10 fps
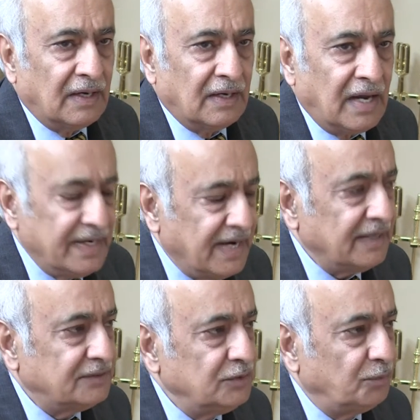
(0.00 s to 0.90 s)
I
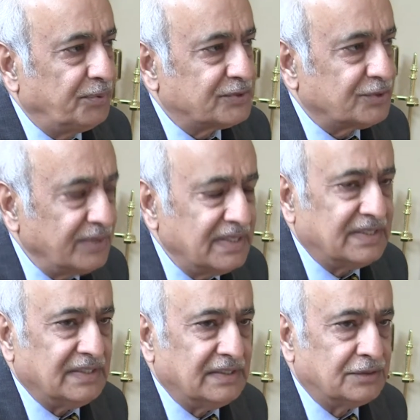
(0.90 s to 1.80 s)
had the
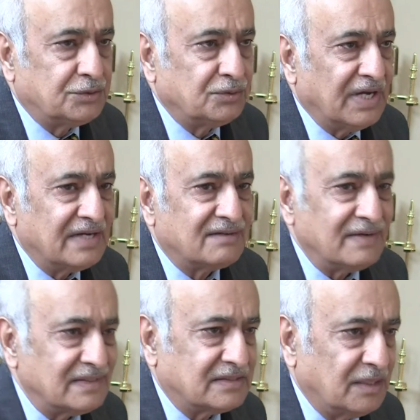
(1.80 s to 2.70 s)
opportunity to
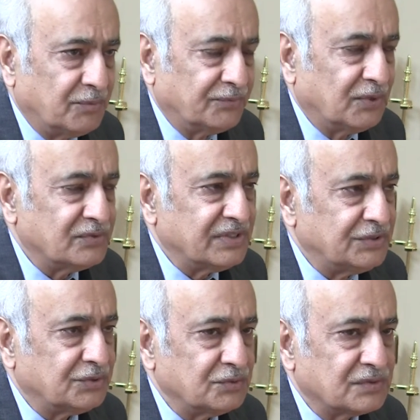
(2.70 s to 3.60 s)
address some of those
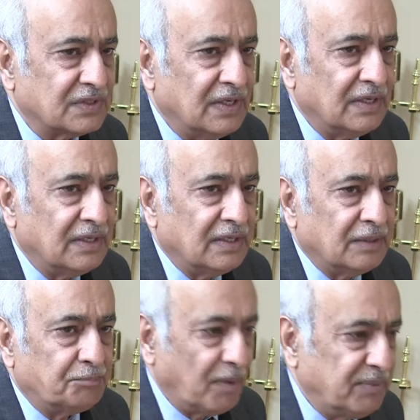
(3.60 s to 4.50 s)
issues
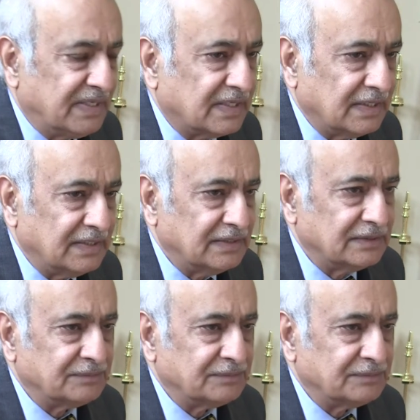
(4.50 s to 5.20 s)
publicly